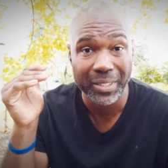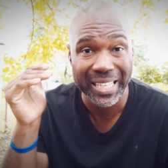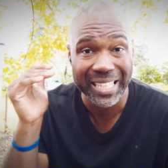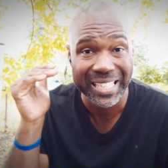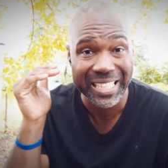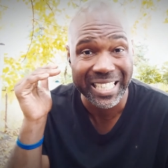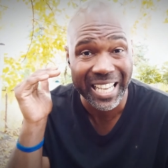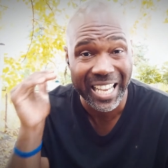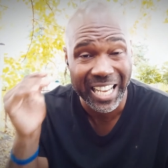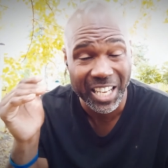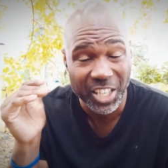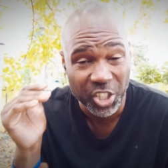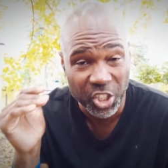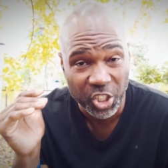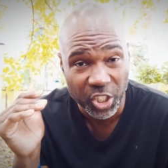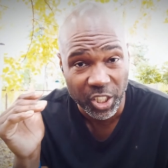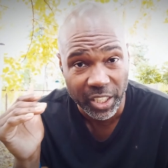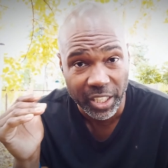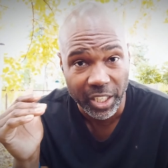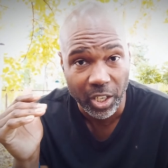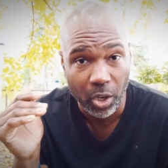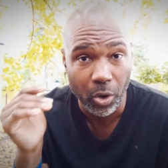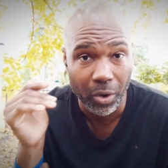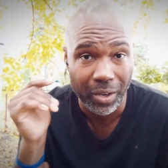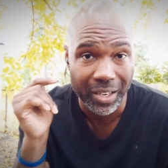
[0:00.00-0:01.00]

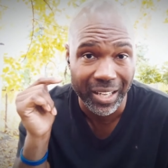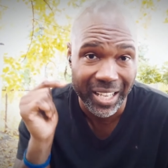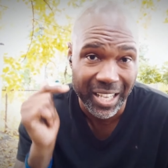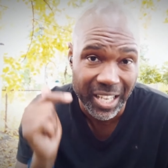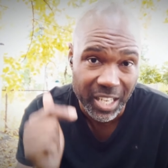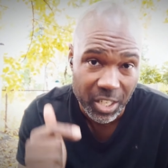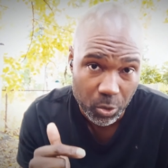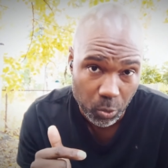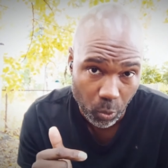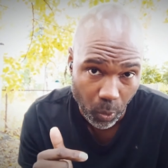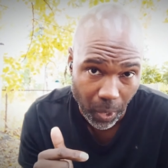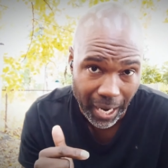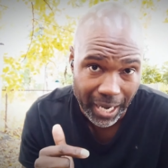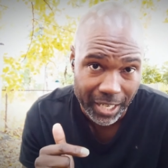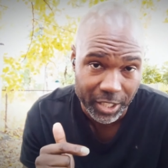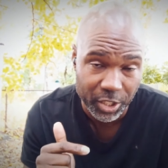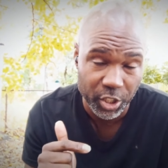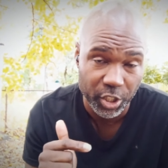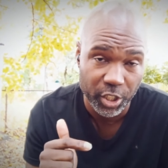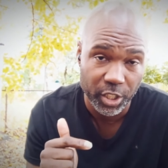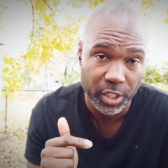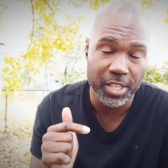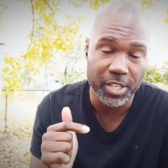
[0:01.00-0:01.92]
intentionally on his watch.